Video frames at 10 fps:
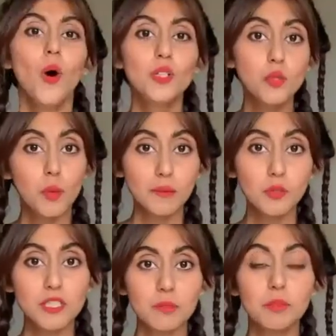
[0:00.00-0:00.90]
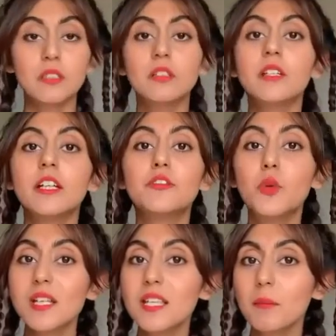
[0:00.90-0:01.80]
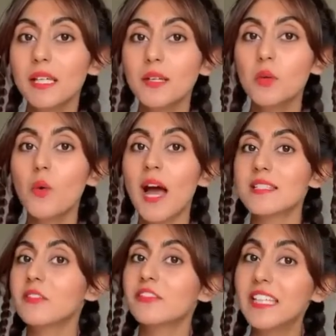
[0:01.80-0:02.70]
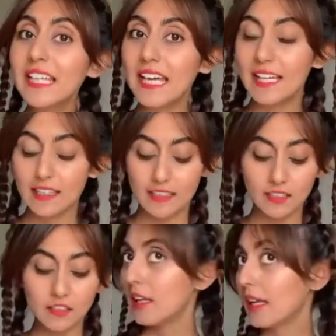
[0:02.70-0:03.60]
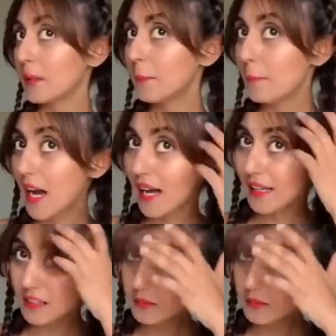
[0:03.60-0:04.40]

Also, one more tip here, if you are somebody who has a weak hairline like mine,